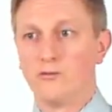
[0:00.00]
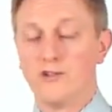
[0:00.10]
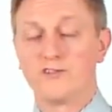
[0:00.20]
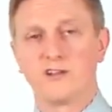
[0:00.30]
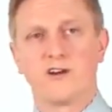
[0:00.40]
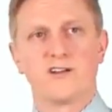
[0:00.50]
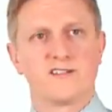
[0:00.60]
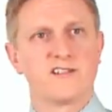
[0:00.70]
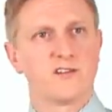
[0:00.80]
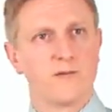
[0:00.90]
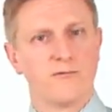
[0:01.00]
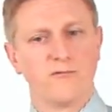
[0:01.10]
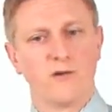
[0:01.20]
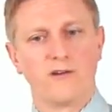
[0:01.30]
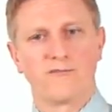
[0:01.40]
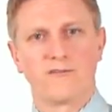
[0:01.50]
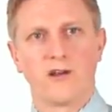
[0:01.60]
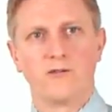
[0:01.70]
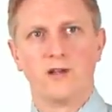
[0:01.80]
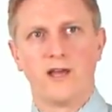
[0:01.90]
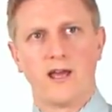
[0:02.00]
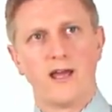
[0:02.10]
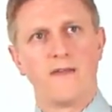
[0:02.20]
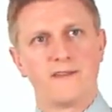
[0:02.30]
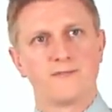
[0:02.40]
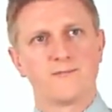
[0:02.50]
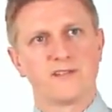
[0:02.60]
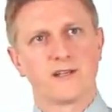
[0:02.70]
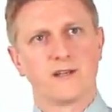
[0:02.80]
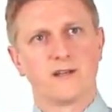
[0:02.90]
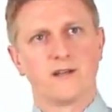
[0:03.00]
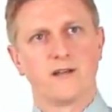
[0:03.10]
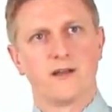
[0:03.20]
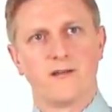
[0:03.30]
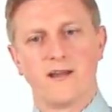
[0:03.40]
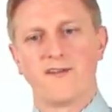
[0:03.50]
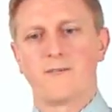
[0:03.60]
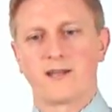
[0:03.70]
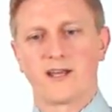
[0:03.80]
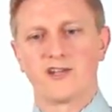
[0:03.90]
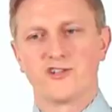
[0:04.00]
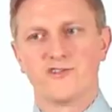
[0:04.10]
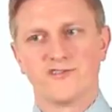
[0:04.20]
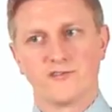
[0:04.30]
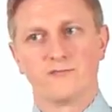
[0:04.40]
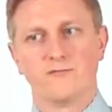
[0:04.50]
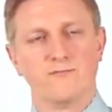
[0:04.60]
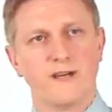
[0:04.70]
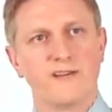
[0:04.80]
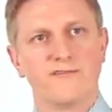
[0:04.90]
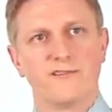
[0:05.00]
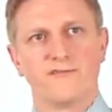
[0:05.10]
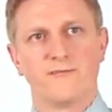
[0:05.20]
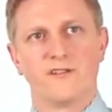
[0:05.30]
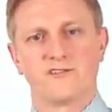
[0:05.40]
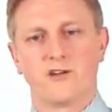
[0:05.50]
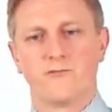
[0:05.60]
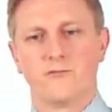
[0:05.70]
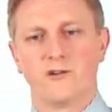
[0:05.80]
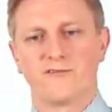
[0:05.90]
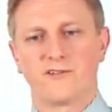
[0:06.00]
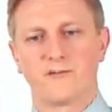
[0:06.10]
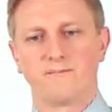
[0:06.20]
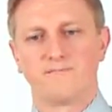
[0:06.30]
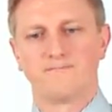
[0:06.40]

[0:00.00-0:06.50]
utilise this type of workflow and this particular and have applications that would benefit from this type of workflow.